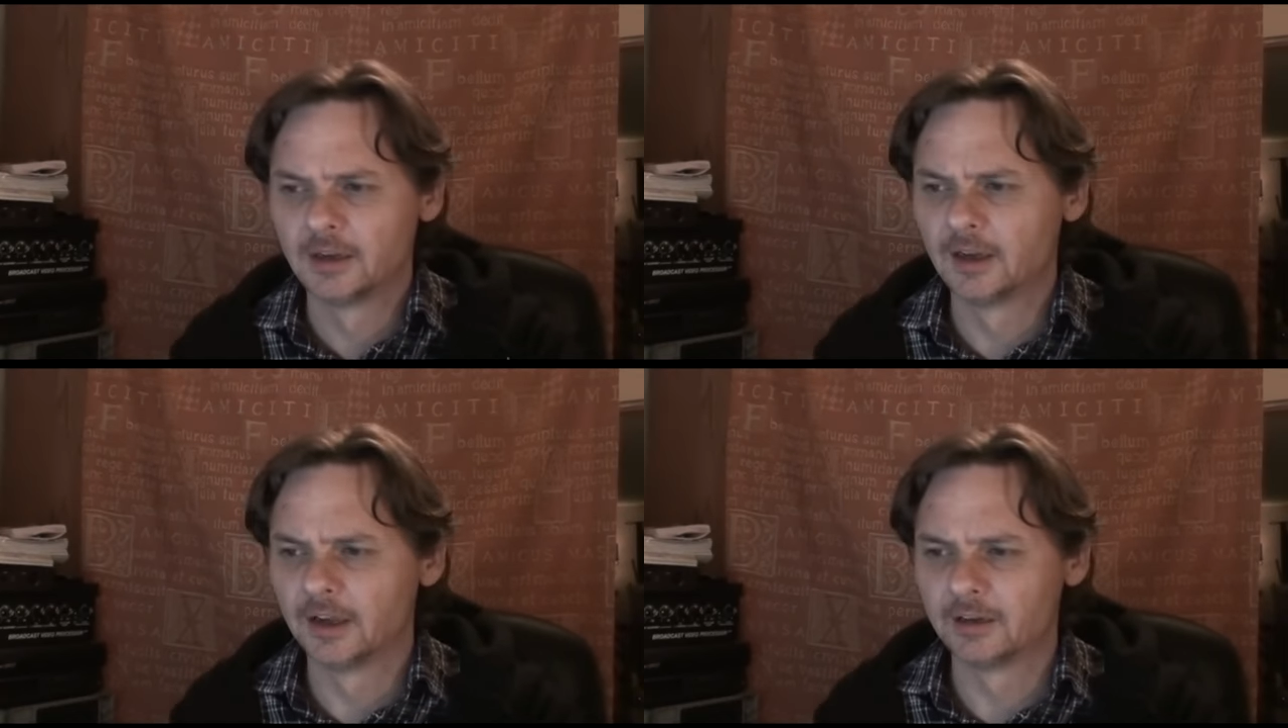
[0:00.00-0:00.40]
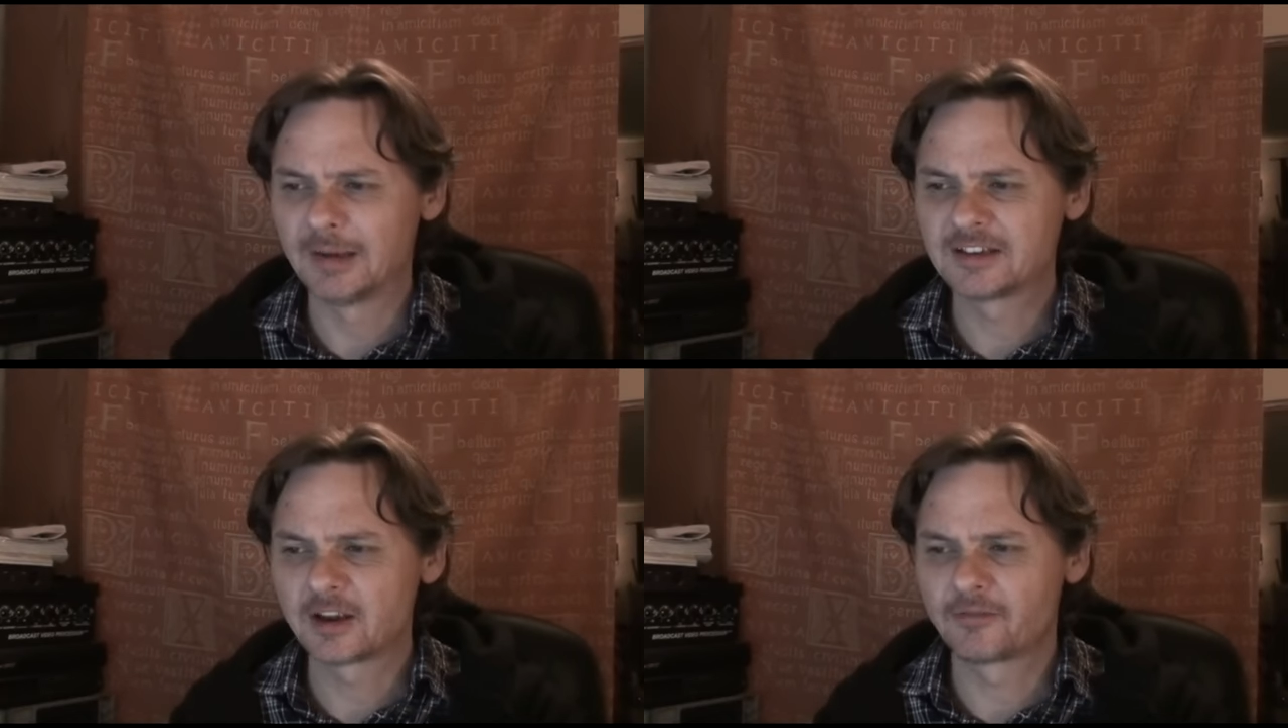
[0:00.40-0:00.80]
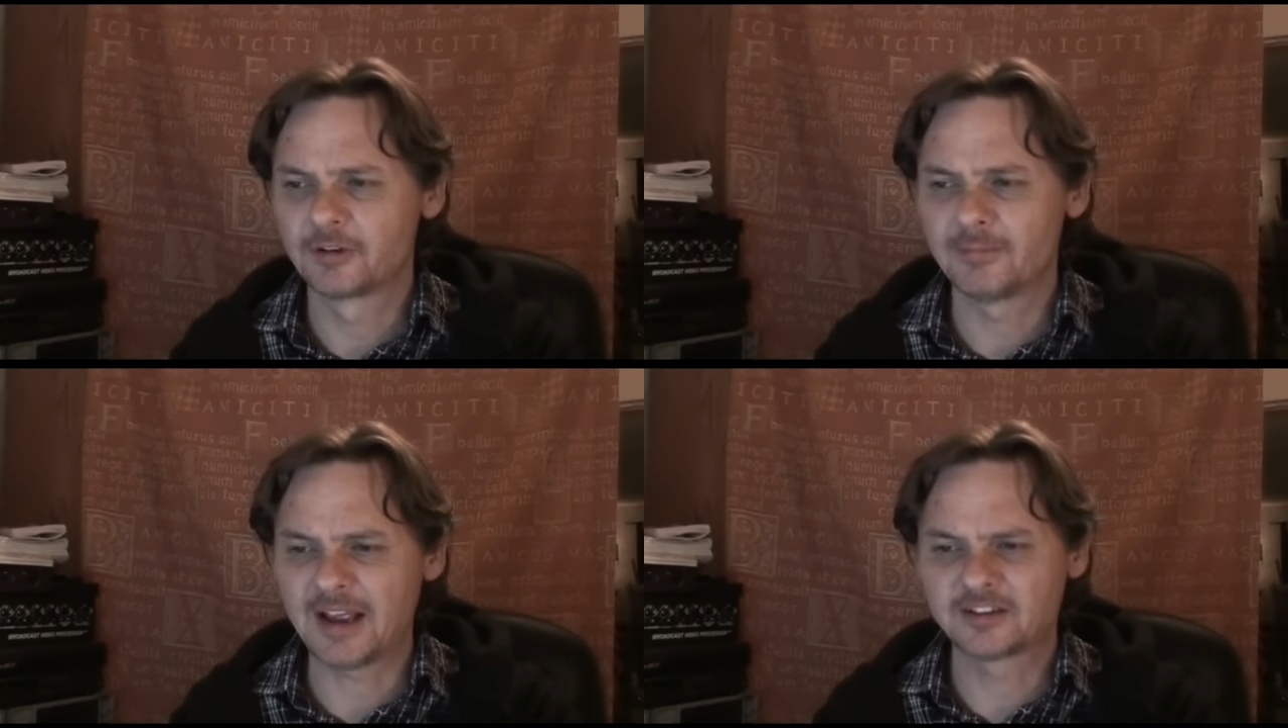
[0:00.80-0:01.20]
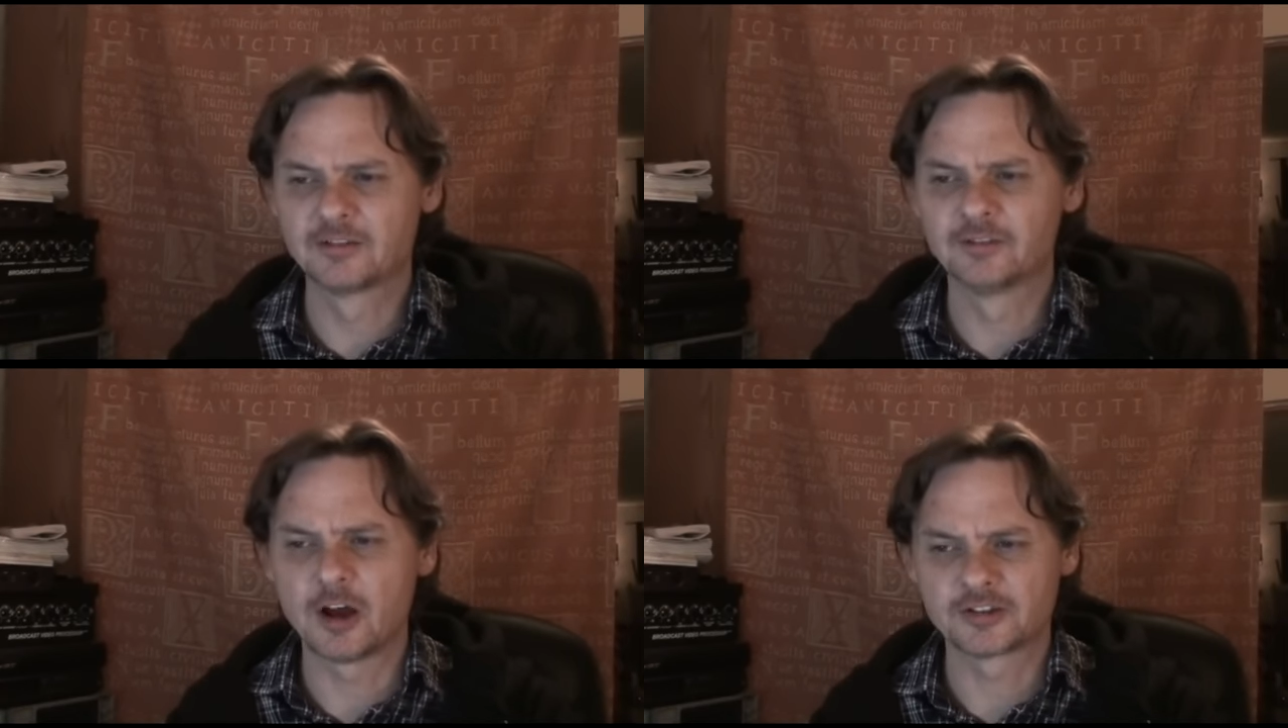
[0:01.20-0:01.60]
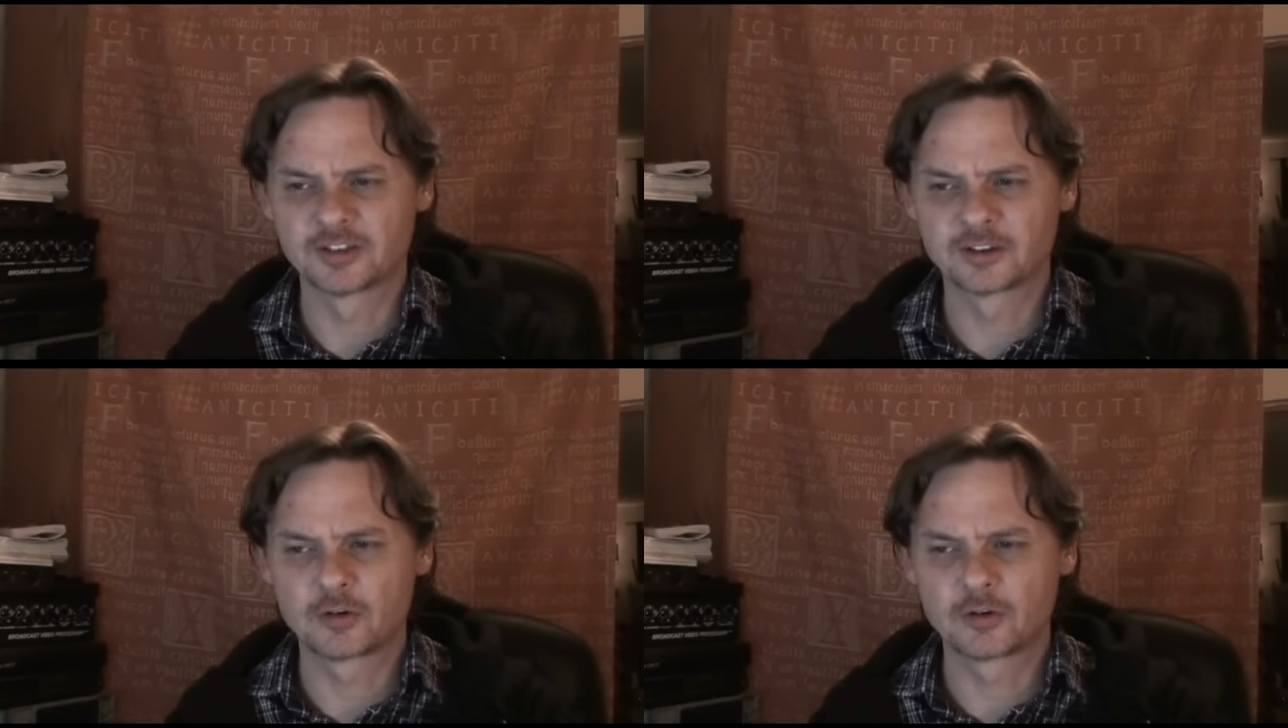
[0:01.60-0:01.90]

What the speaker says: They may suffer massive losses,